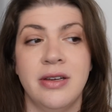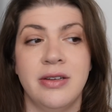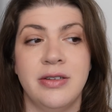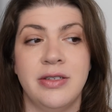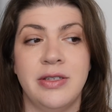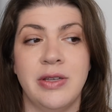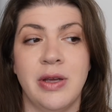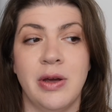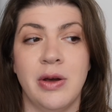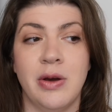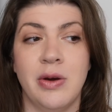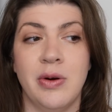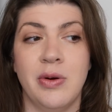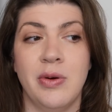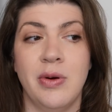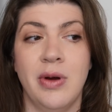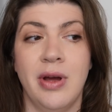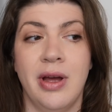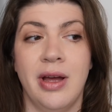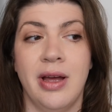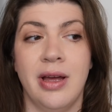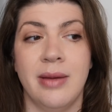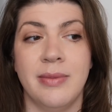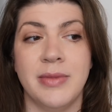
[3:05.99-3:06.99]

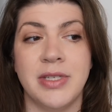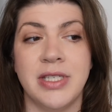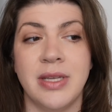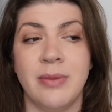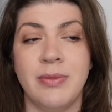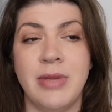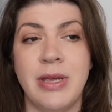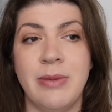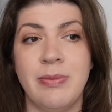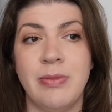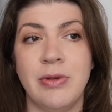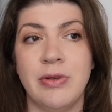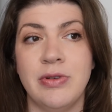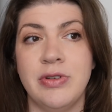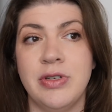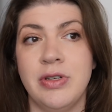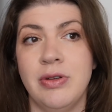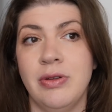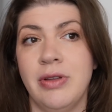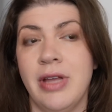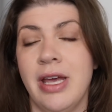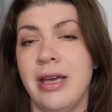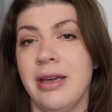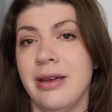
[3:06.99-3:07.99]
So some people
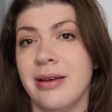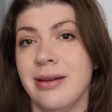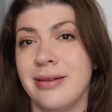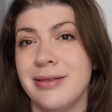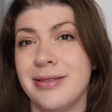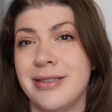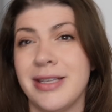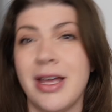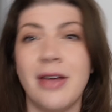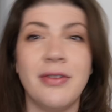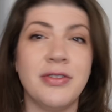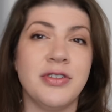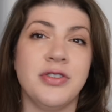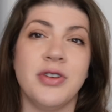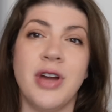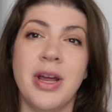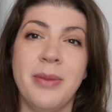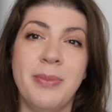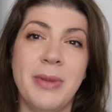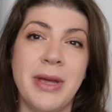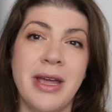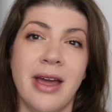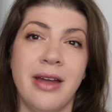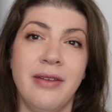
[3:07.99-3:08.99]
do like
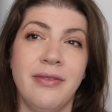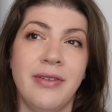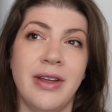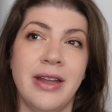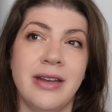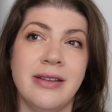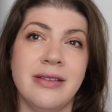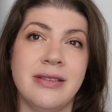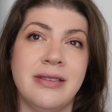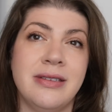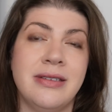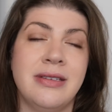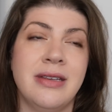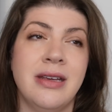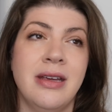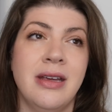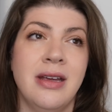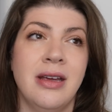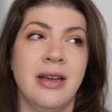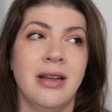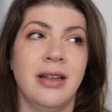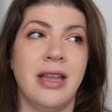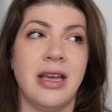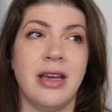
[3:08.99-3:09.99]
self-striping advents,
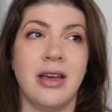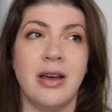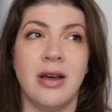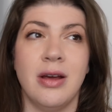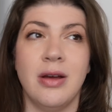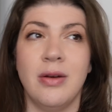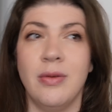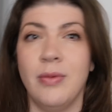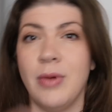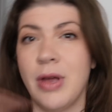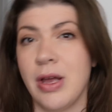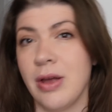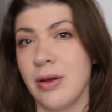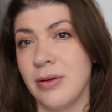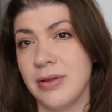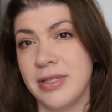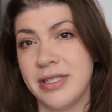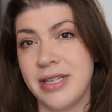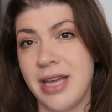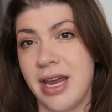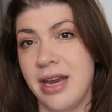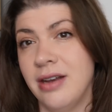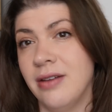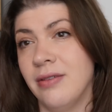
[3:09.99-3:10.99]
like a
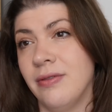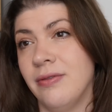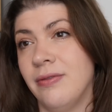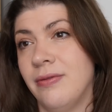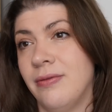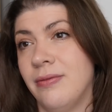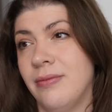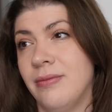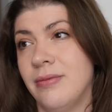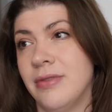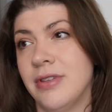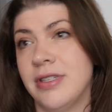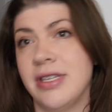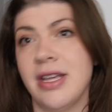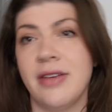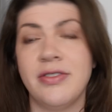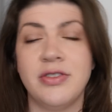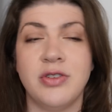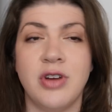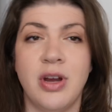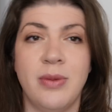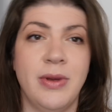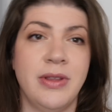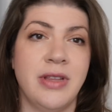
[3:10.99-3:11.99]
skein of
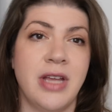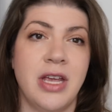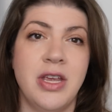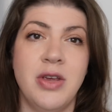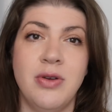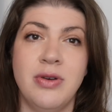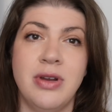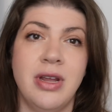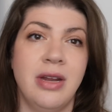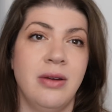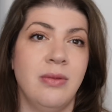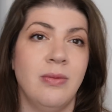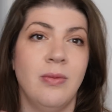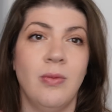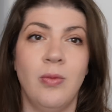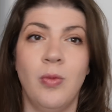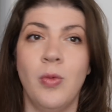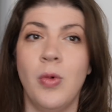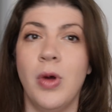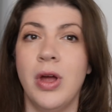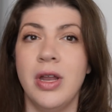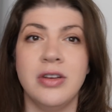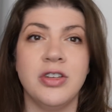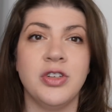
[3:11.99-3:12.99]
self-striping that you knit
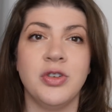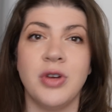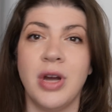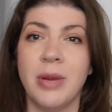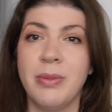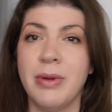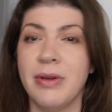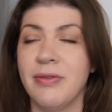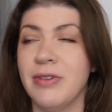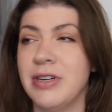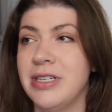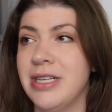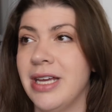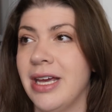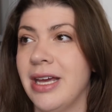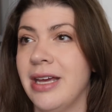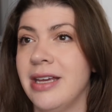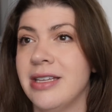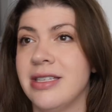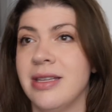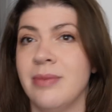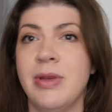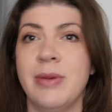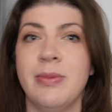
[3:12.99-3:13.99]
one stripe every
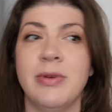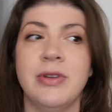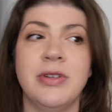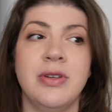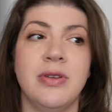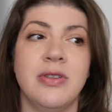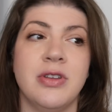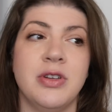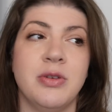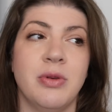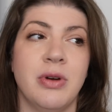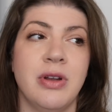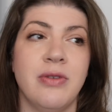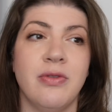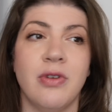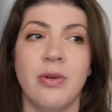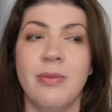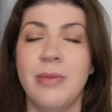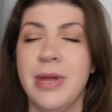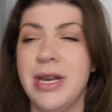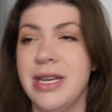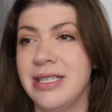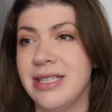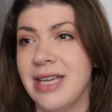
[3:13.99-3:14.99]
day. Some people do the 24
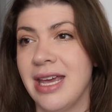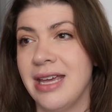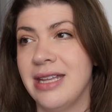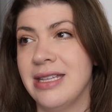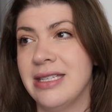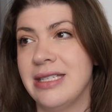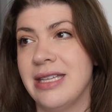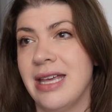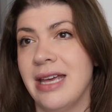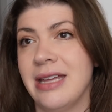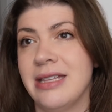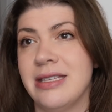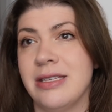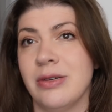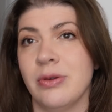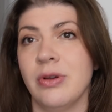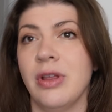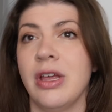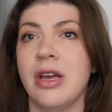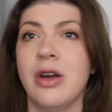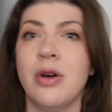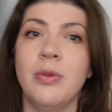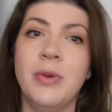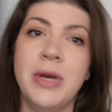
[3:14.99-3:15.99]
mini skein sets, or
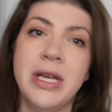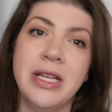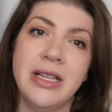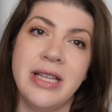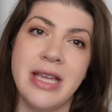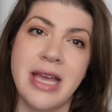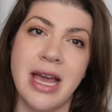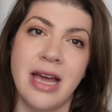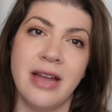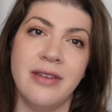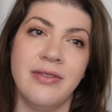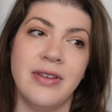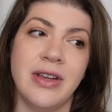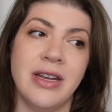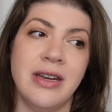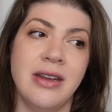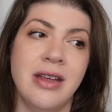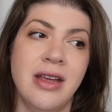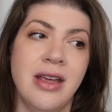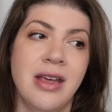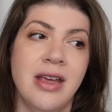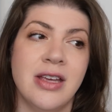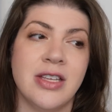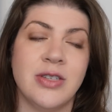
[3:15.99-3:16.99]
like a weekly advent.
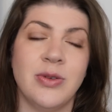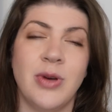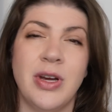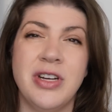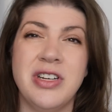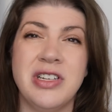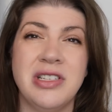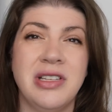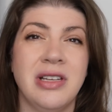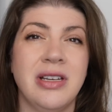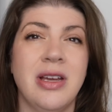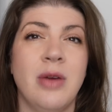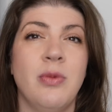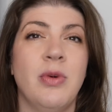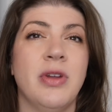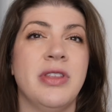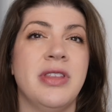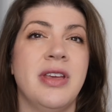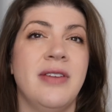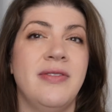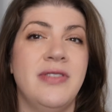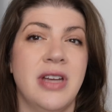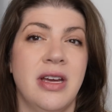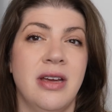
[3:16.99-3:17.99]
So I just look at what
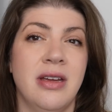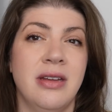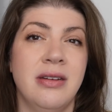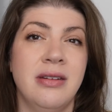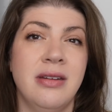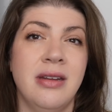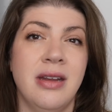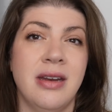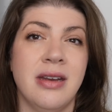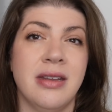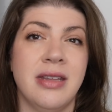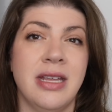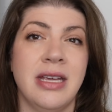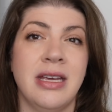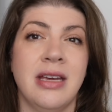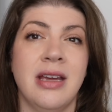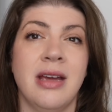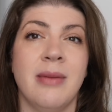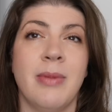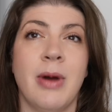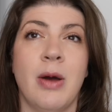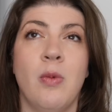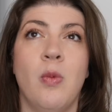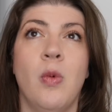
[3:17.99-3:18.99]
they've done and
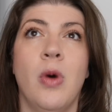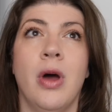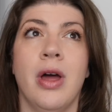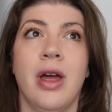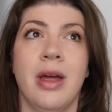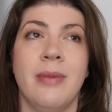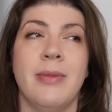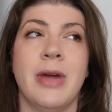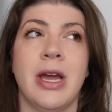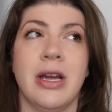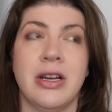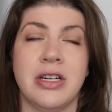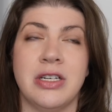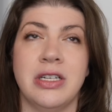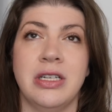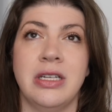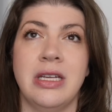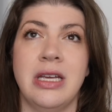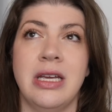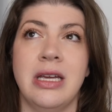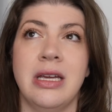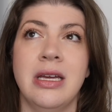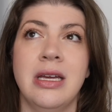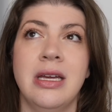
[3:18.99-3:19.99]
thinking about what I'm
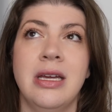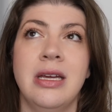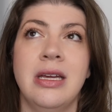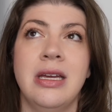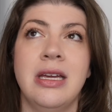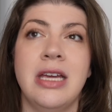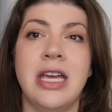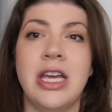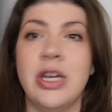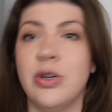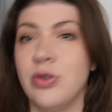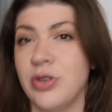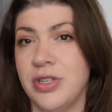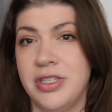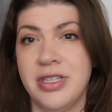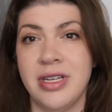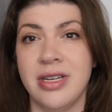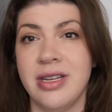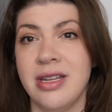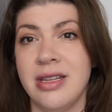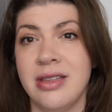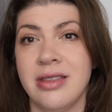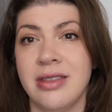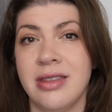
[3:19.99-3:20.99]
actually
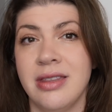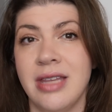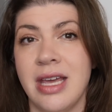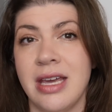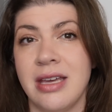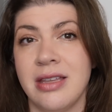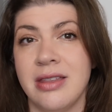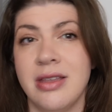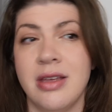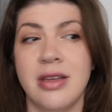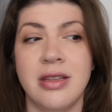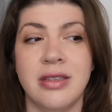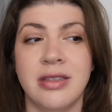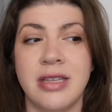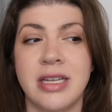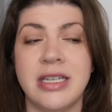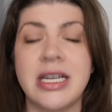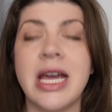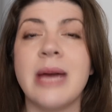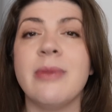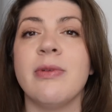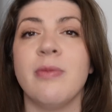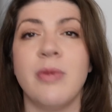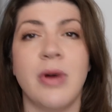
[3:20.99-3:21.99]
interested in, like the
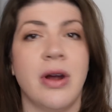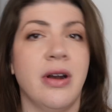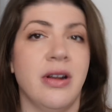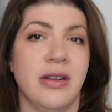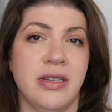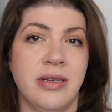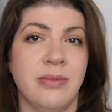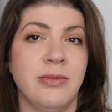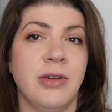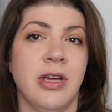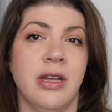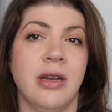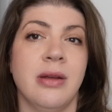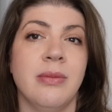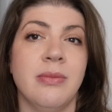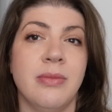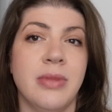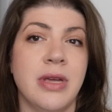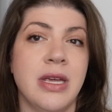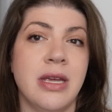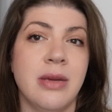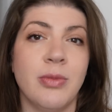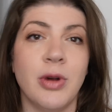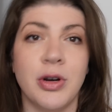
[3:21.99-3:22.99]
type of product I'm gonna
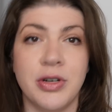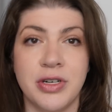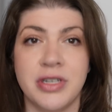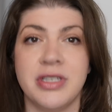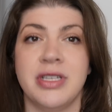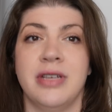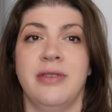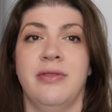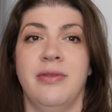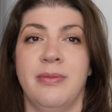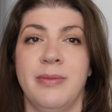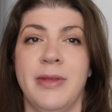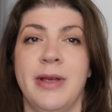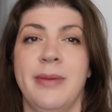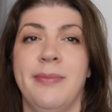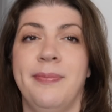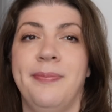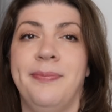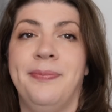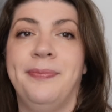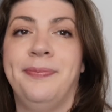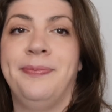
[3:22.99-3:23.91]
be purchasing from them.